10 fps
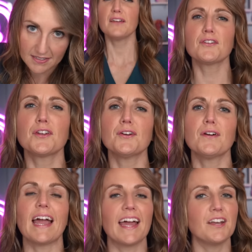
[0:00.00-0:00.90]
If you're new
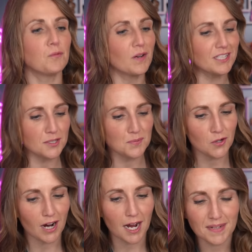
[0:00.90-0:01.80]
and you want to
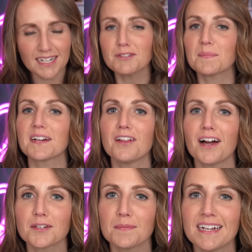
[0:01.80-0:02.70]
subscribe, it would mean a
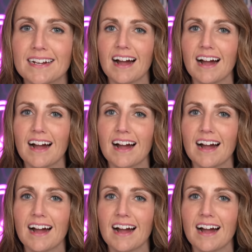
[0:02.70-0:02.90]
lot to me.